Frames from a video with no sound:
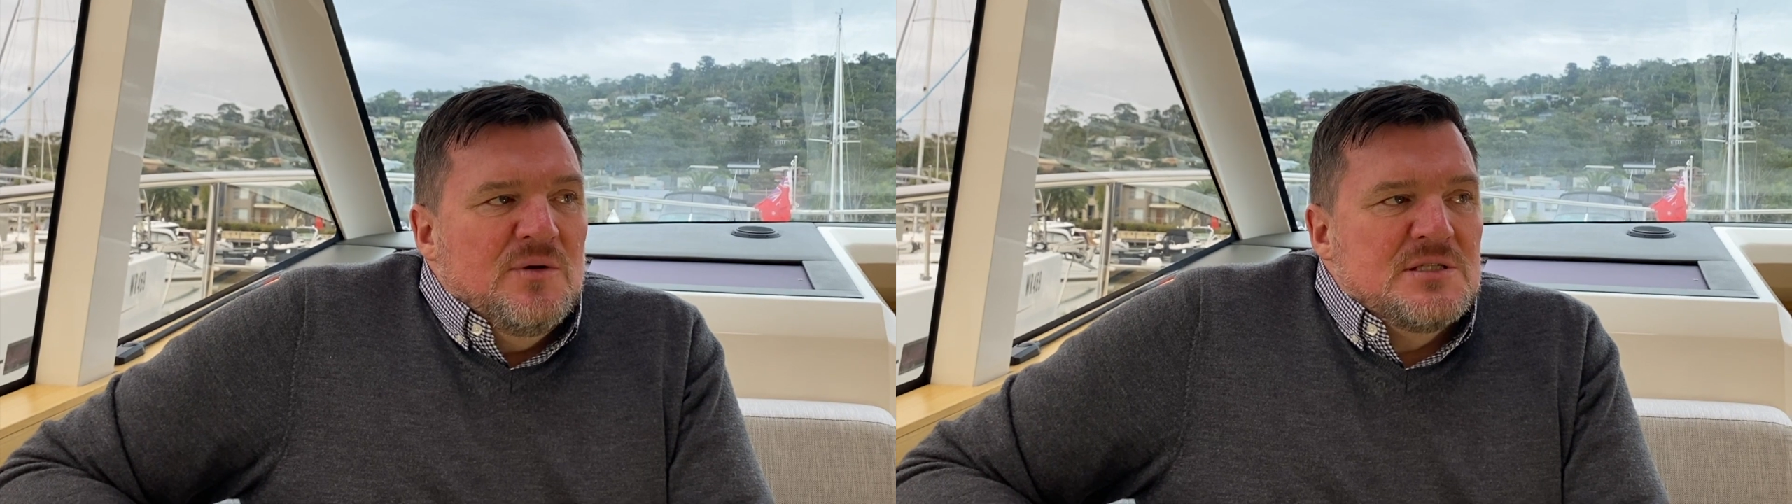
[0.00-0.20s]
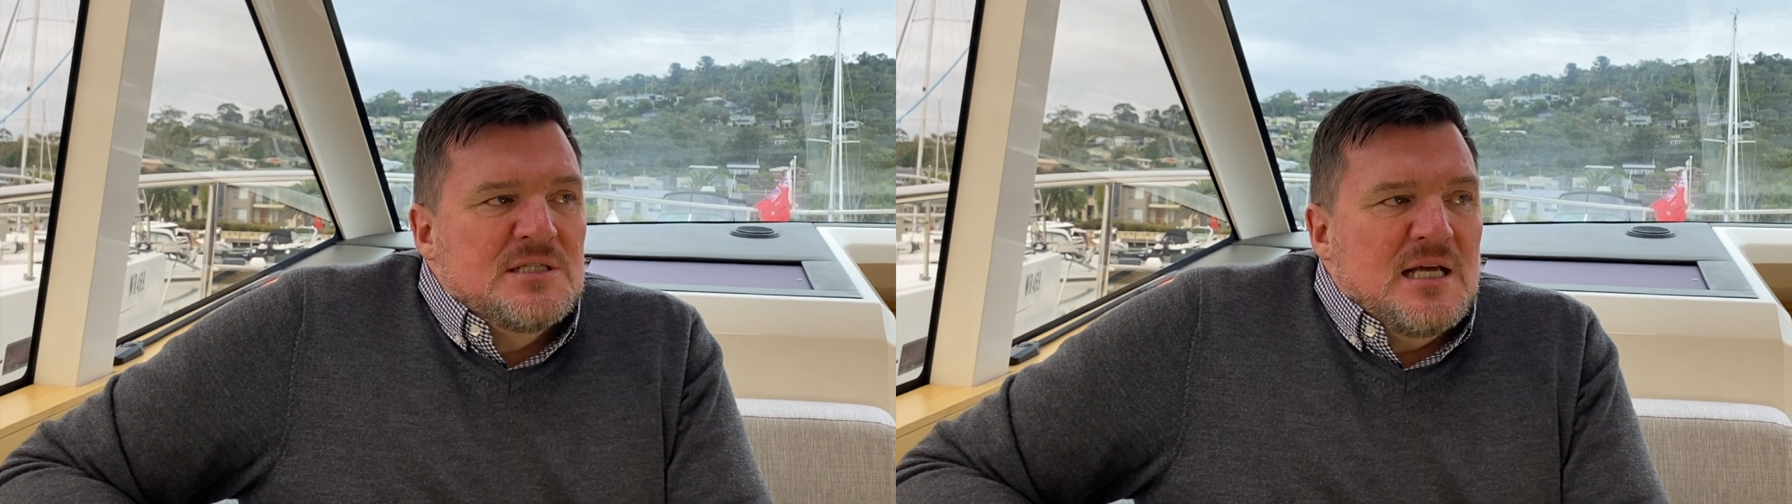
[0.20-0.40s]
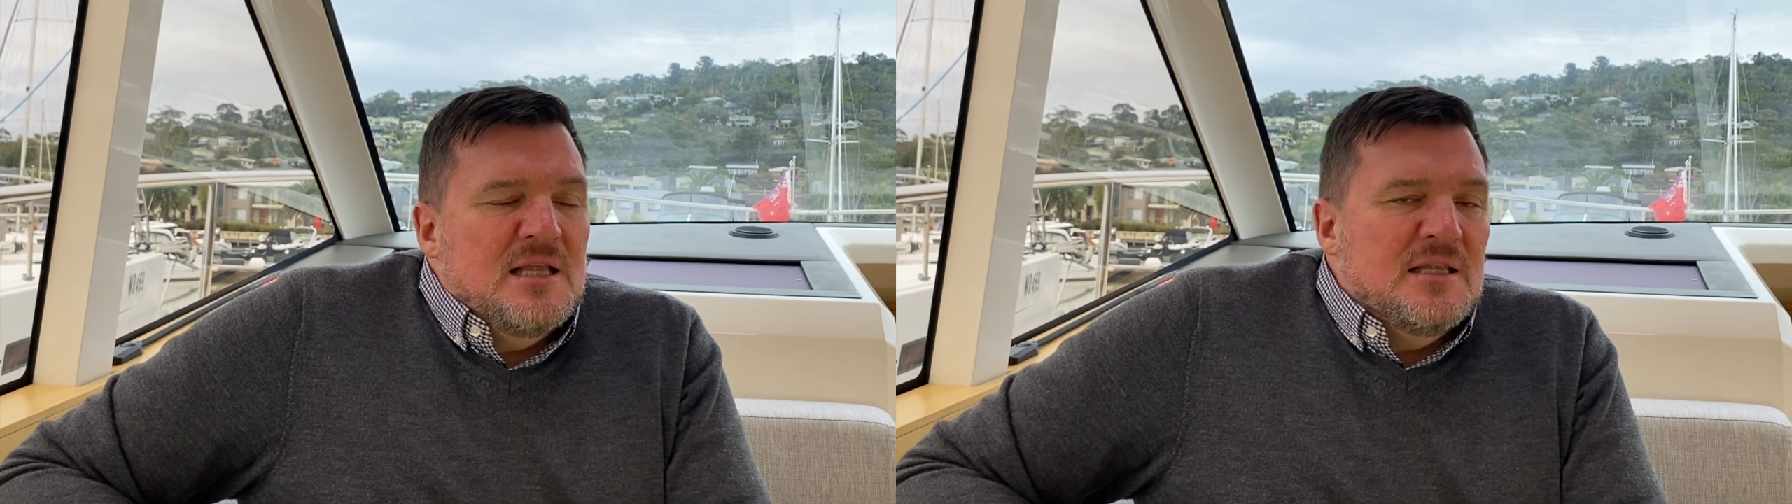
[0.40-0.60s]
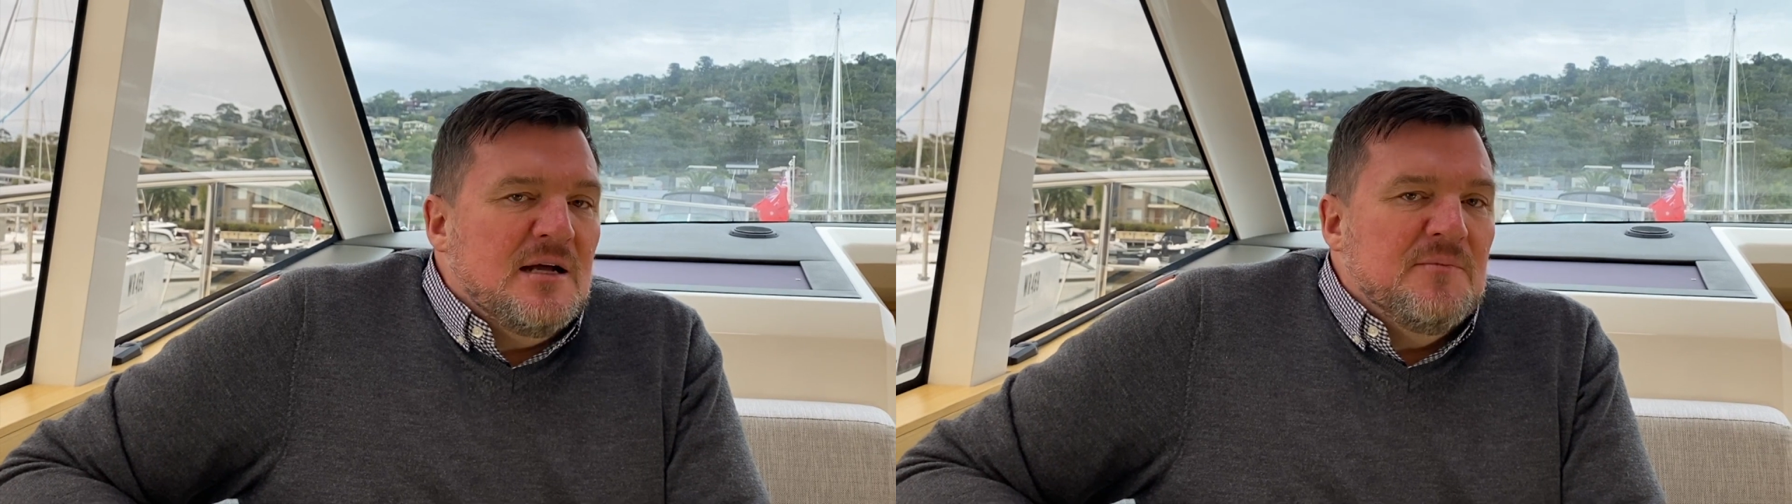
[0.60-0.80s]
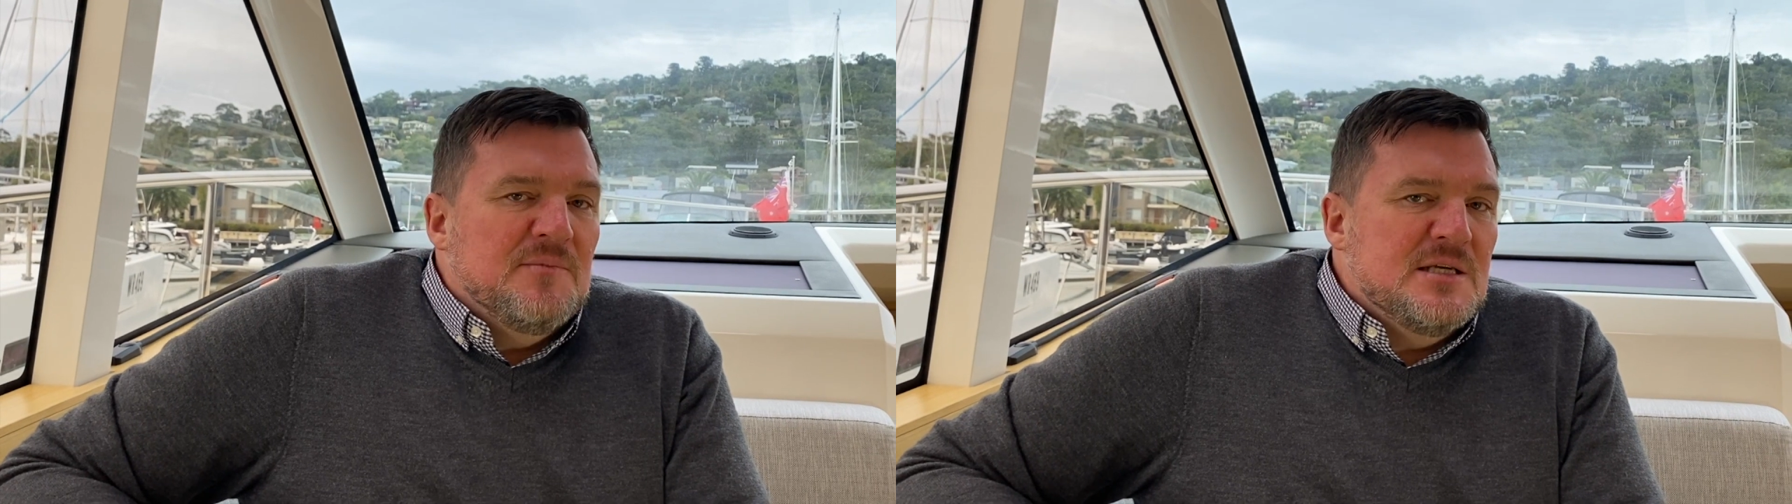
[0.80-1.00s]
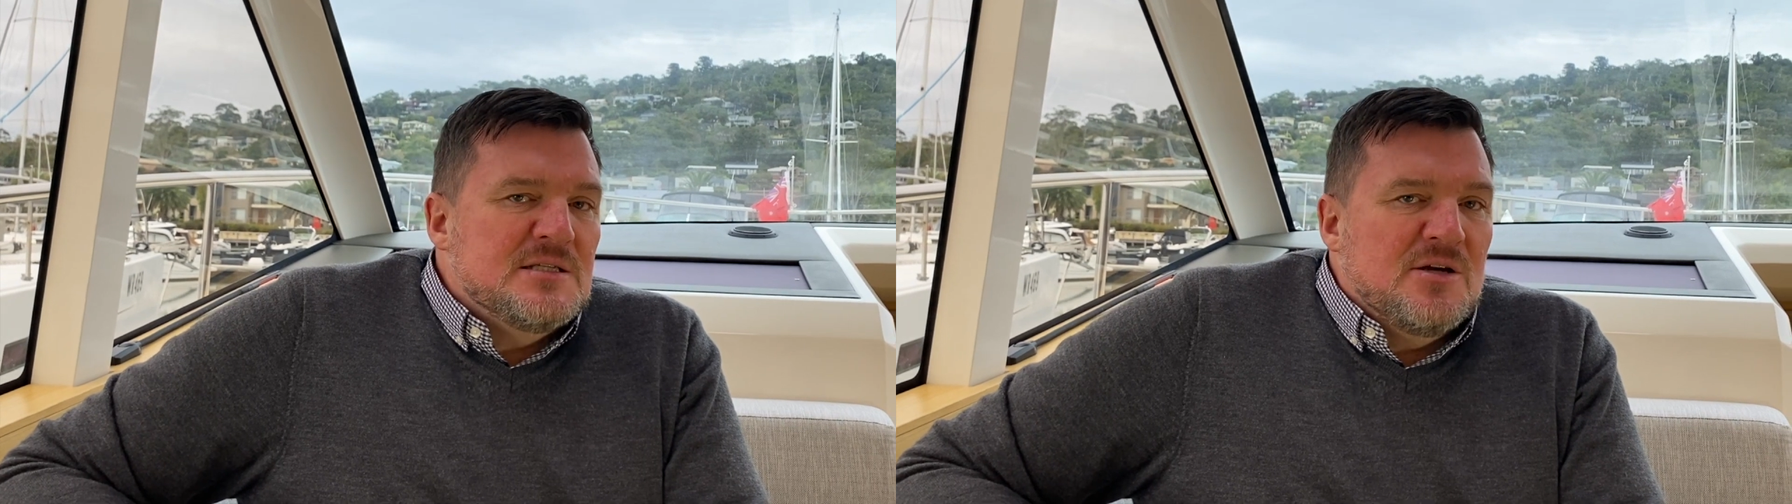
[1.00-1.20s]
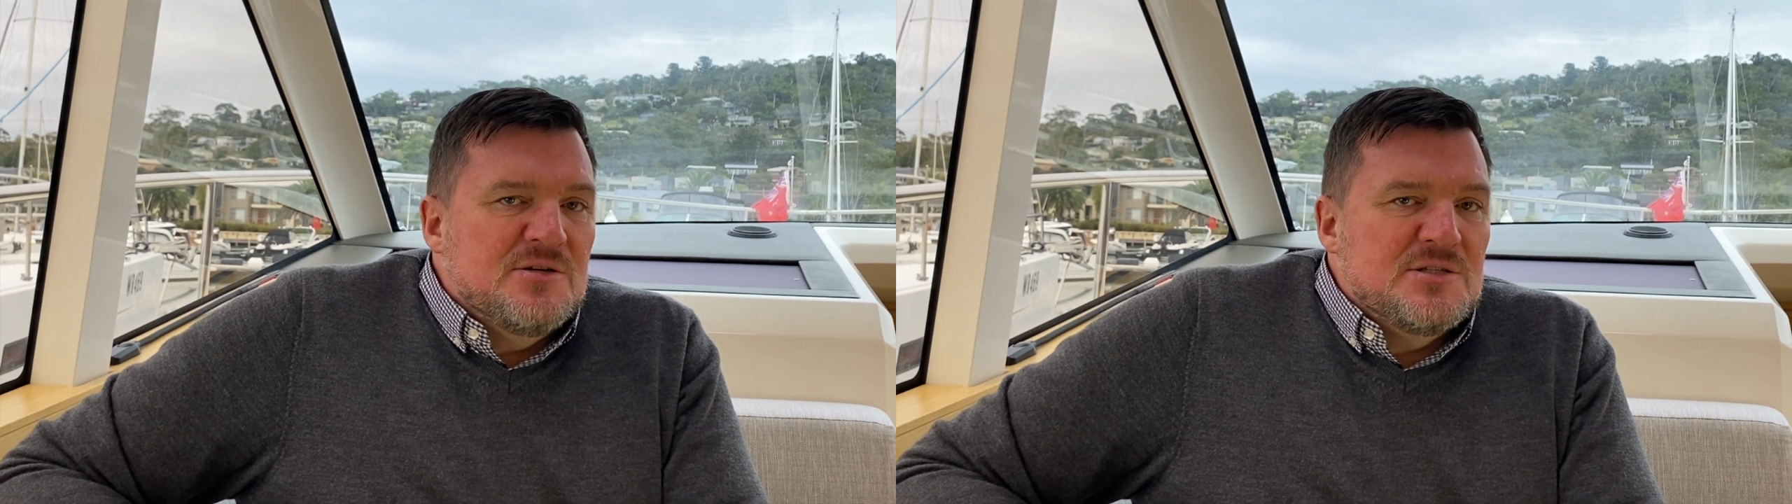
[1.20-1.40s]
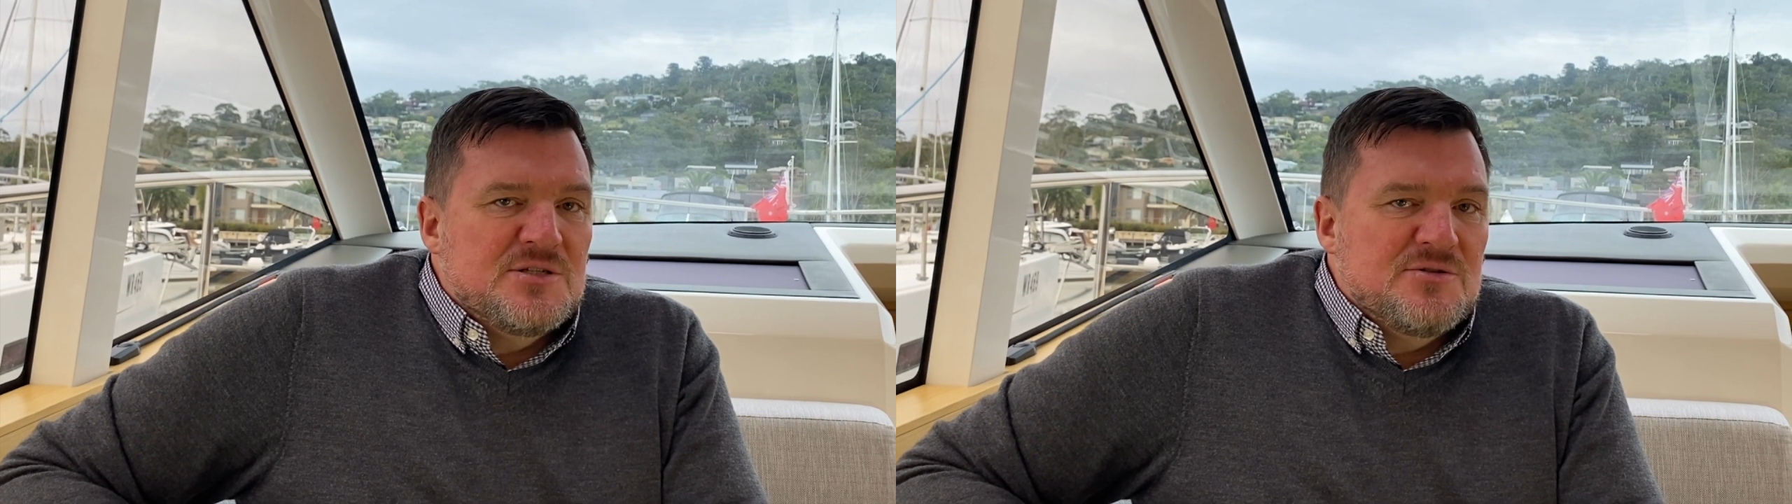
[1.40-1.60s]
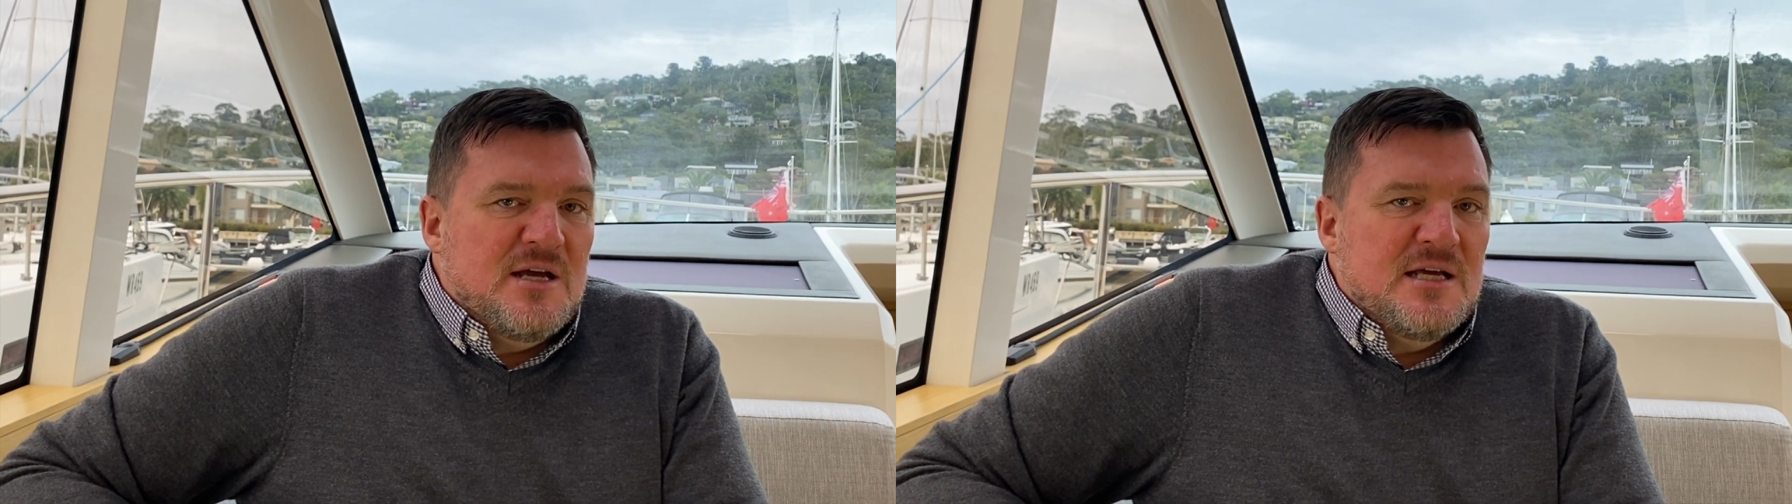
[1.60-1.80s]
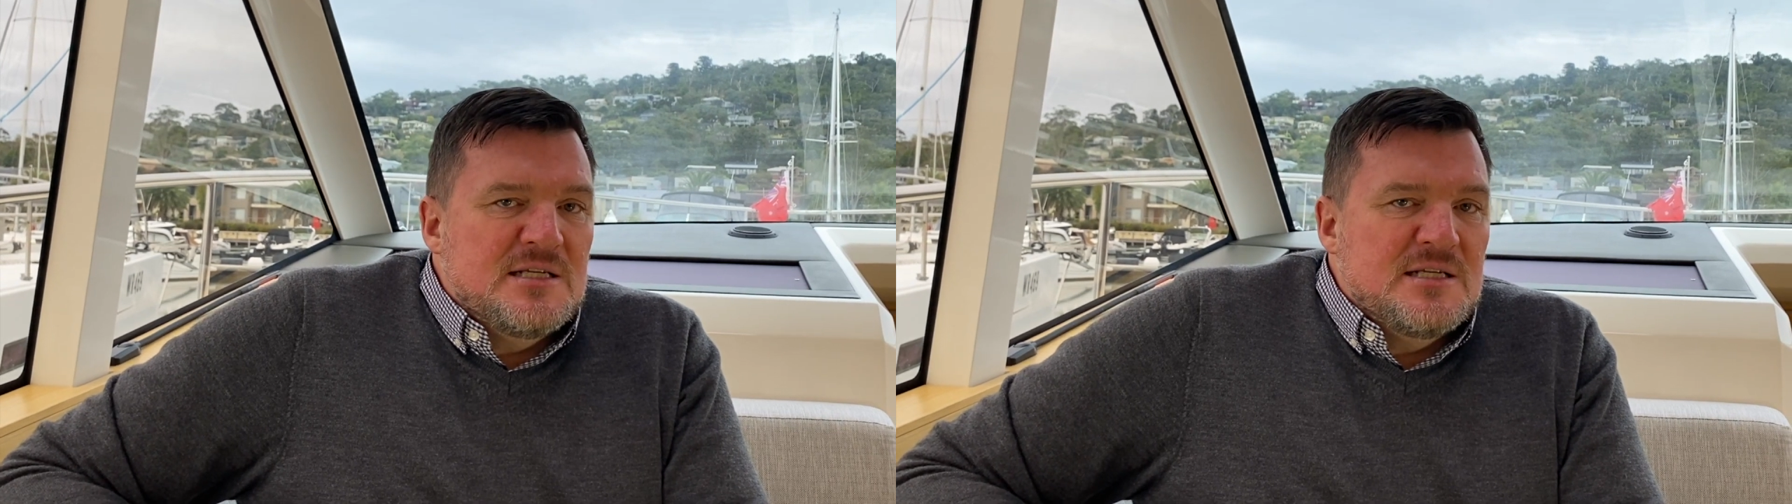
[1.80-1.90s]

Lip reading: sail it up East Coast Australia,